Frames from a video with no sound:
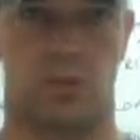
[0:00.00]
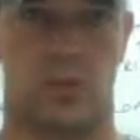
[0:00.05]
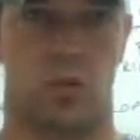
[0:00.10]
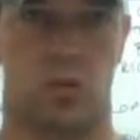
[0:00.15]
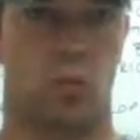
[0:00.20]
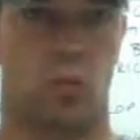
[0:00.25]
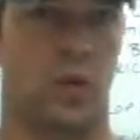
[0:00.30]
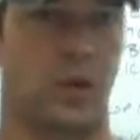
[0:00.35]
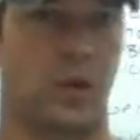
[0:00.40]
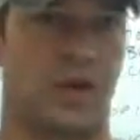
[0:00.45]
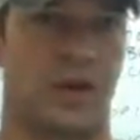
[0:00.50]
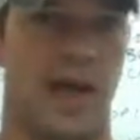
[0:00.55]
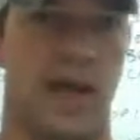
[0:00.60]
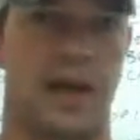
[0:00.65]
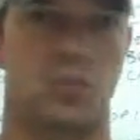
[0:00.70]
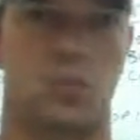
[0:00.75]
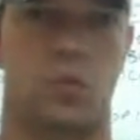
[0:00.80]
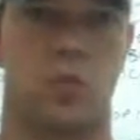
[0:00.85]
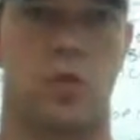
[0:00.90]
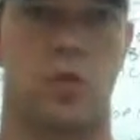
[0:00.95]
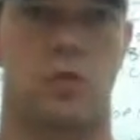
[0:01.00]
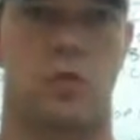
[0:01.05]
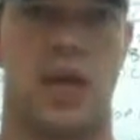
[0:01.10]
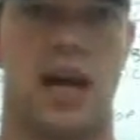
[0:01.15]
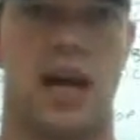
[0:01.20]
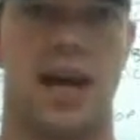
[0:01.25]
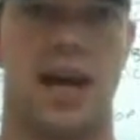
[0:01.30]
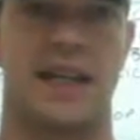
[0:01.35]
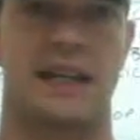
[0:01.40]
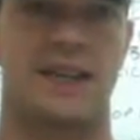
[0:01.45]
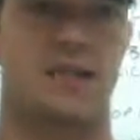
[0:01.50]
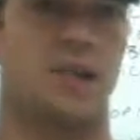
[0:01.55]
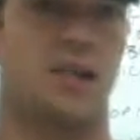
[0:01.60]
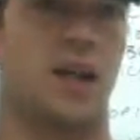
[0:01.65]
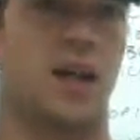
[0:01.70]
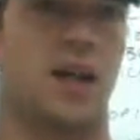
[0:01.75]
Women had more rights.